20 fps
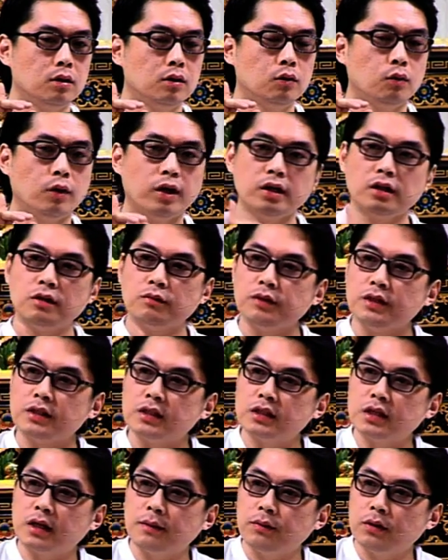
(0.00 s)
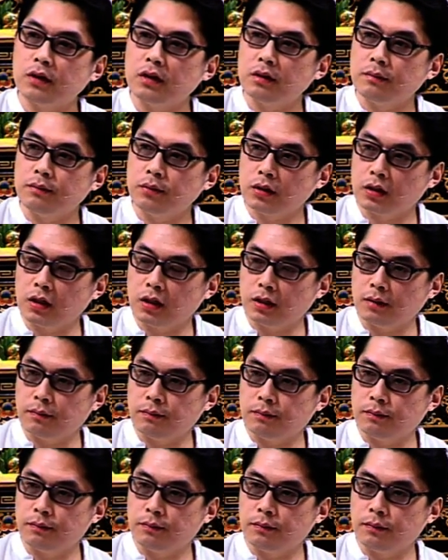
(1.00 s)
one of the reasons I put in the book club,
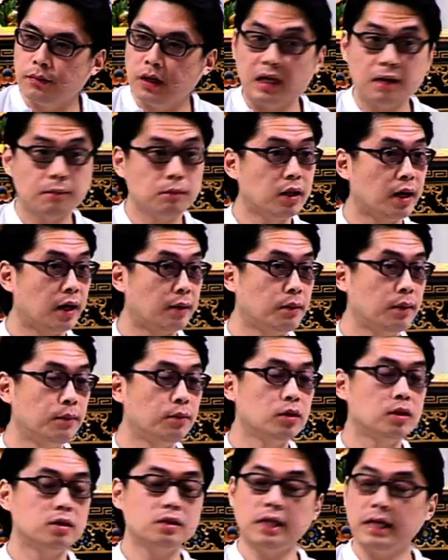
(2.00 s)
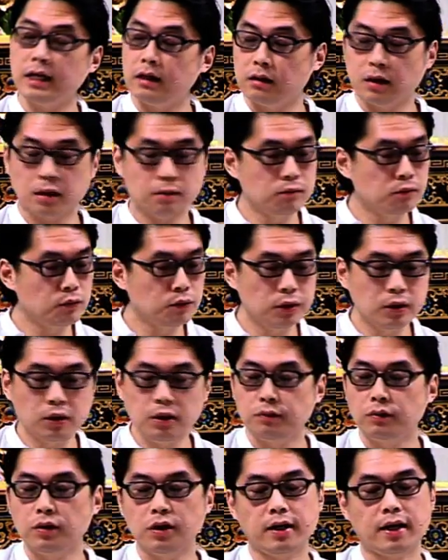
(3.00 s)
and I'm glad people attend, I'm really,
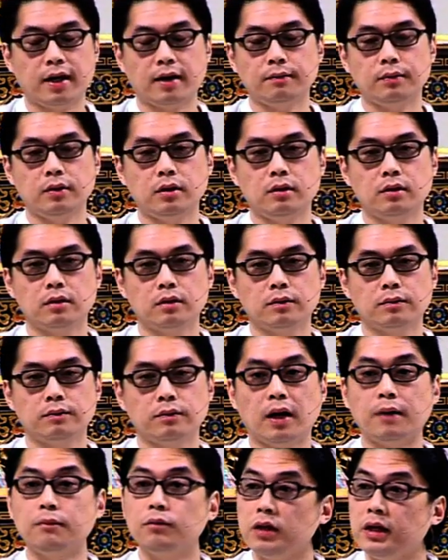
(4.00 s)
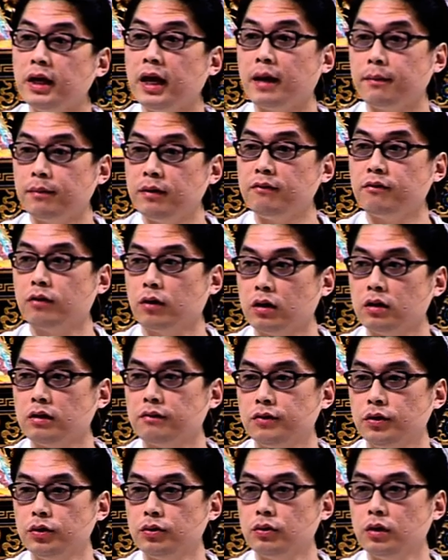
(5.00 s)
really happy. I'm really happy for all
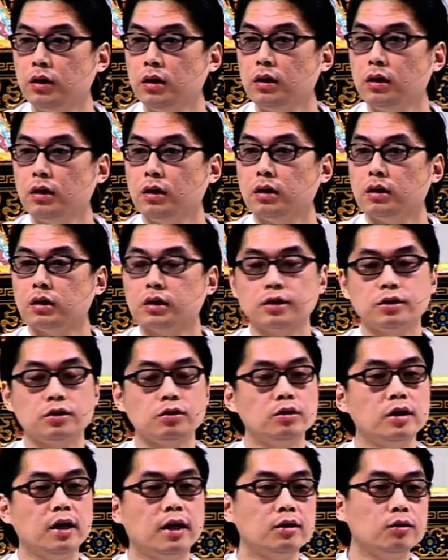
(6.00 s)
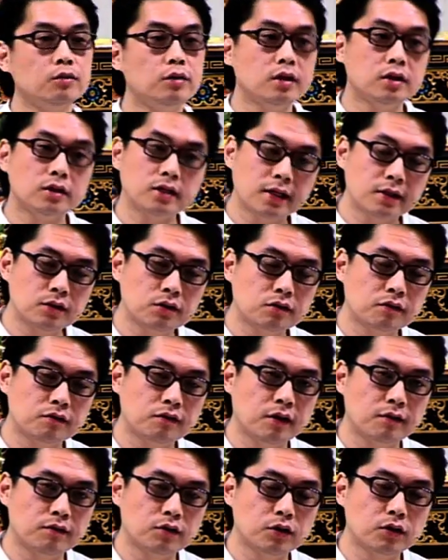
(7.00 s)
of you, because you're not doing the center a
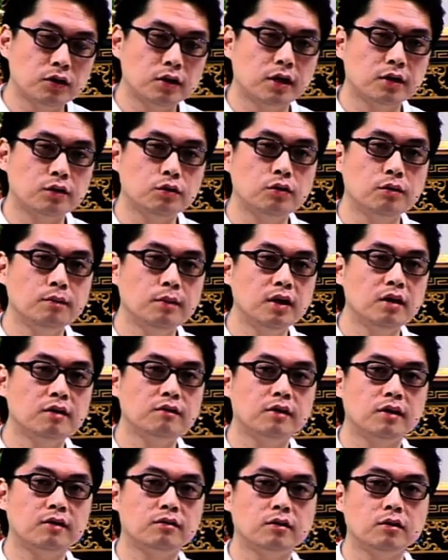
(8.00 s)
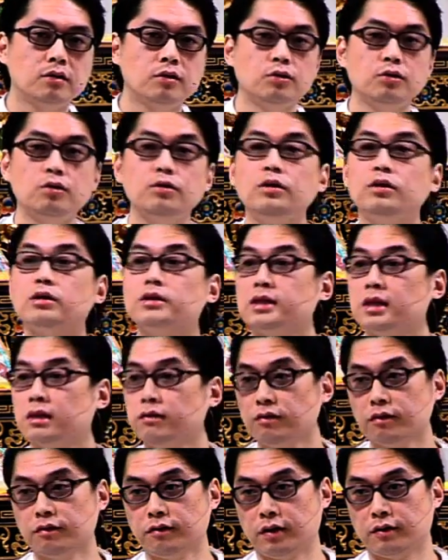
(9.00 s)
favor, you're not doing me a favor, you're doing
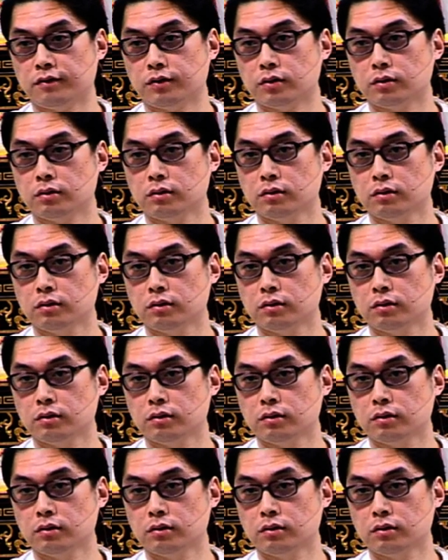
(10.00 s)
yourself a favor.